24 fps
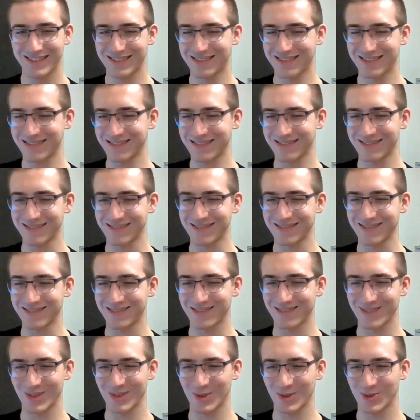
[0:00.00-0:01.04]
Oh,
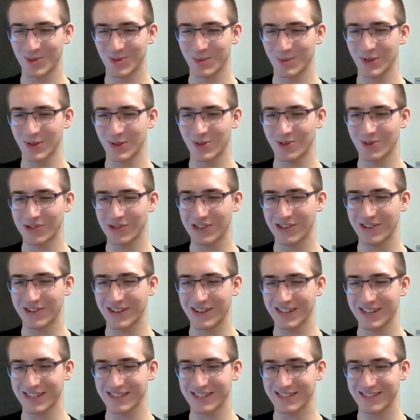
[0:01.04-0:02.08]
those are my old
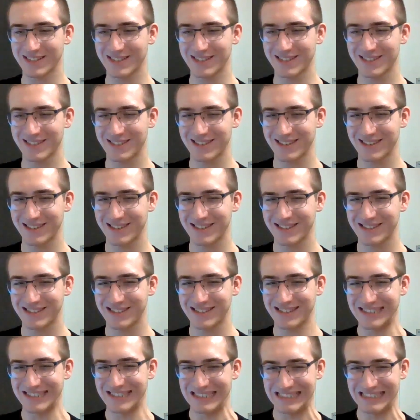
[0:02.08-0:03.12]
lyrics.
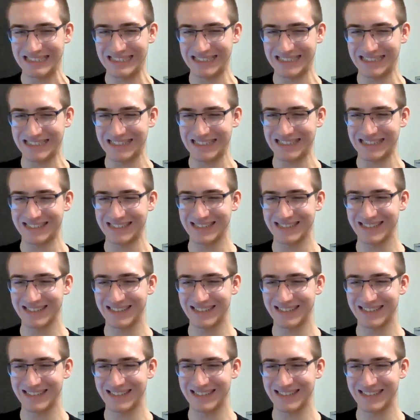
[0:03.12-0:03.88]
Oh.